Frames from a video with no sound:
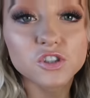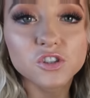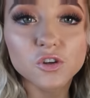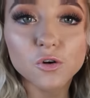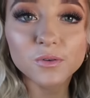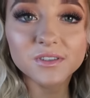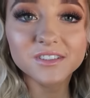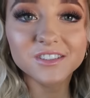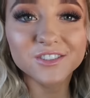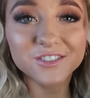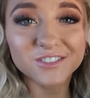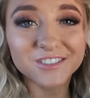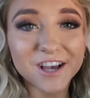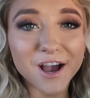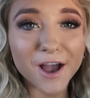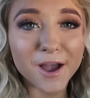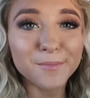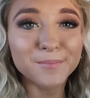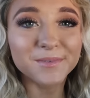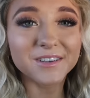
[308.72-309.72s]
is always a good
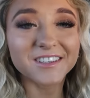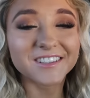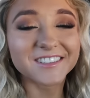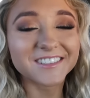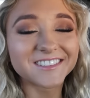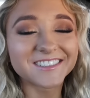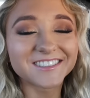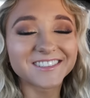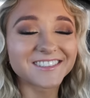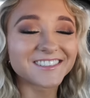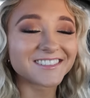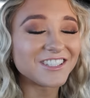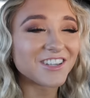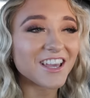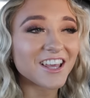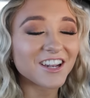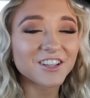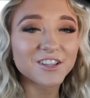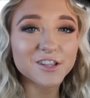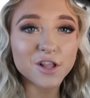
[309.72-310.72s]
time because
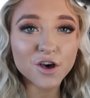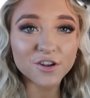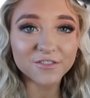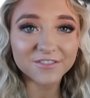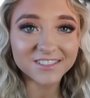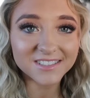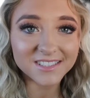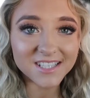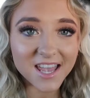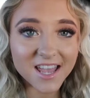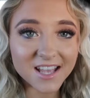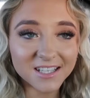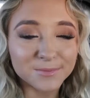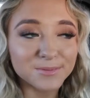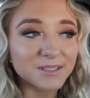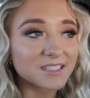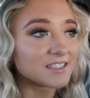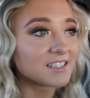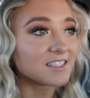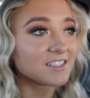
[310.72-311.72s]
you get a lot of
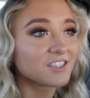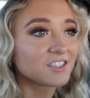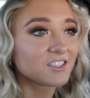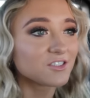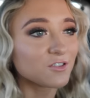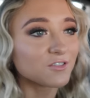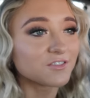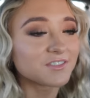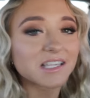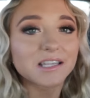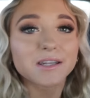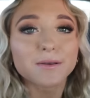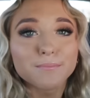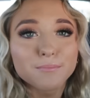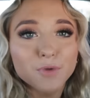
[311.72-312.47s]
stares because there's just all of a sudden a